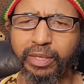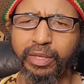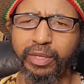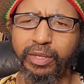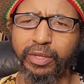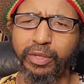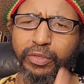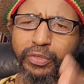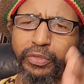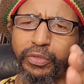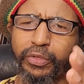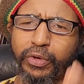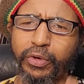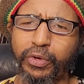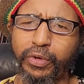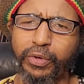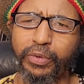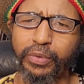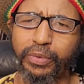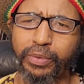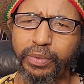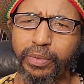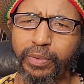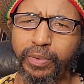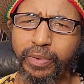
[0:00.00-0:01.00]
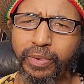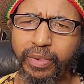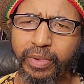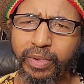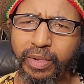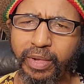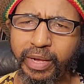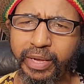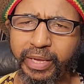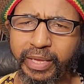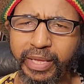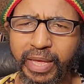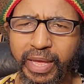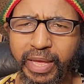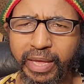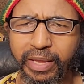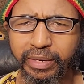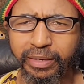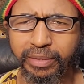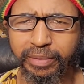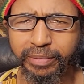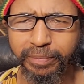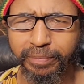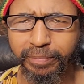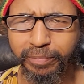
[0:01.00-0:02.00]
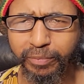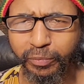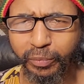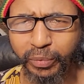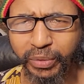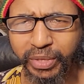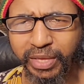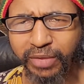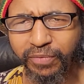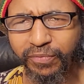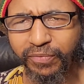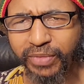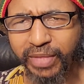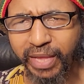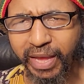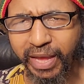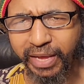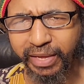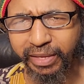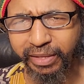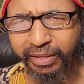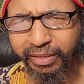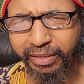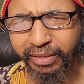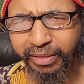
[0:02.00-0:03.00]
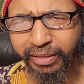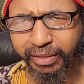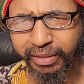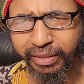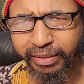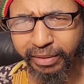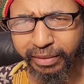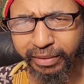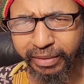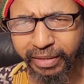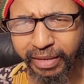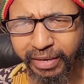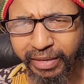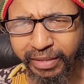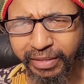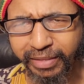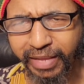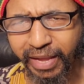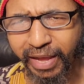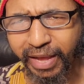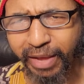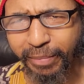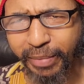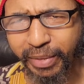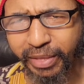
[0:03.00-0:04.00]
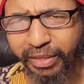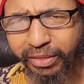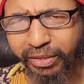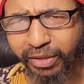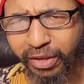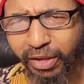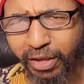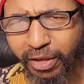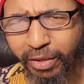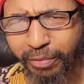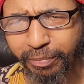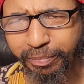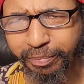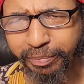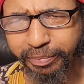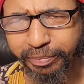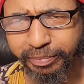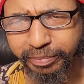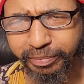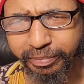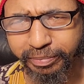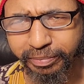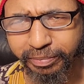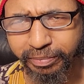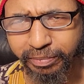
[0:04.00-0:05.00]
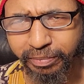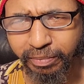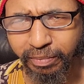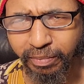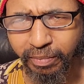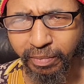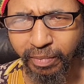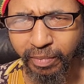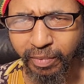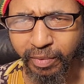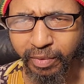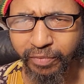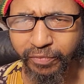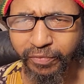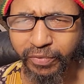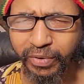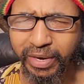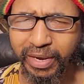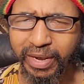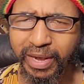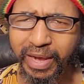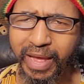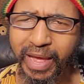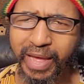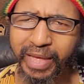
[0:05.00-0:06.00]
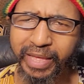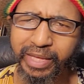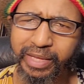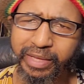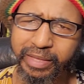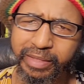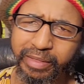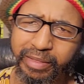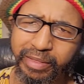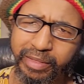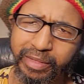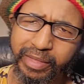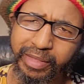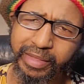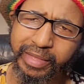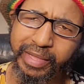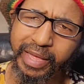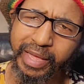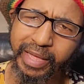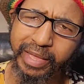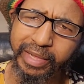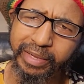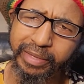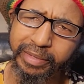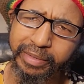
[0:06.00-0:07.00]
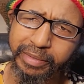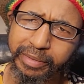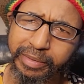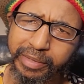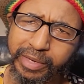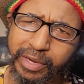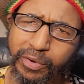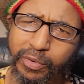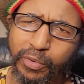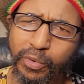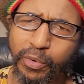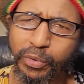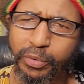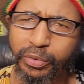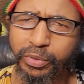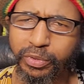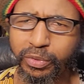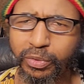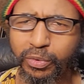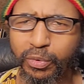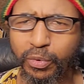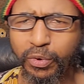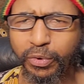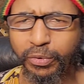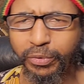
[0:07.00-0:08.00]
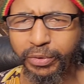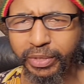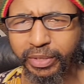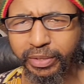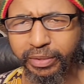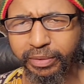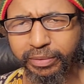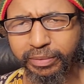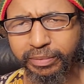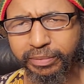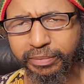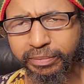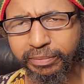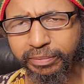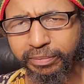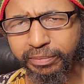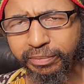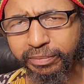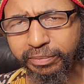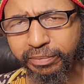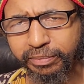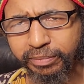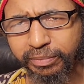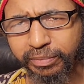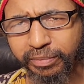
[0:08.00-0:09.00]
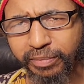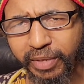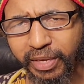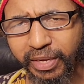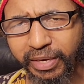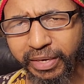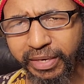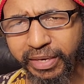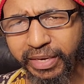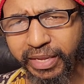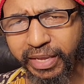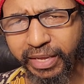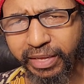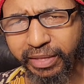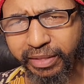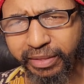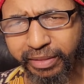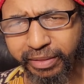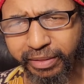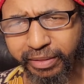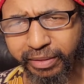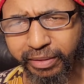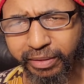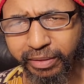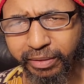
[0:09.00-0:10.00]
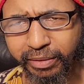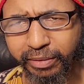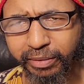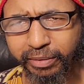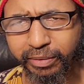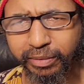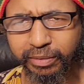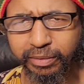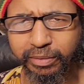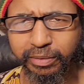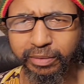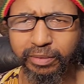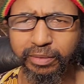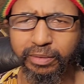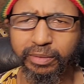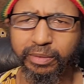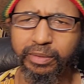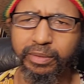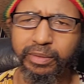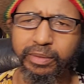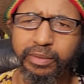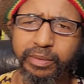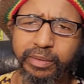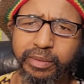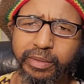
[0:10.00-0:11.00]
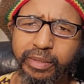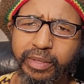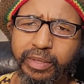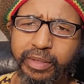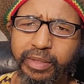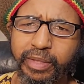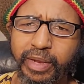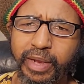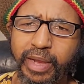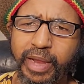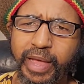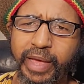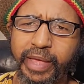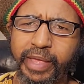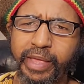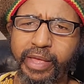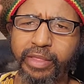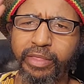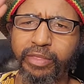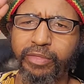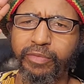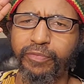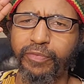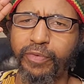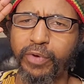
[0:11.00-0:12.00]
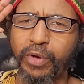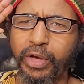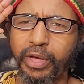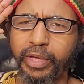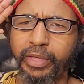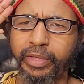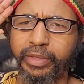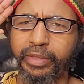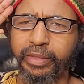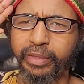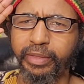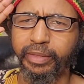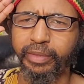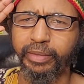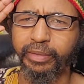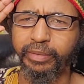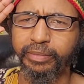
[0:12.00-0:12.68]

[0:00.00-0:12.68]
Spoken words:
So again, we give thanks that the time has come for the lions to tell their own story. And this is the lion's voice.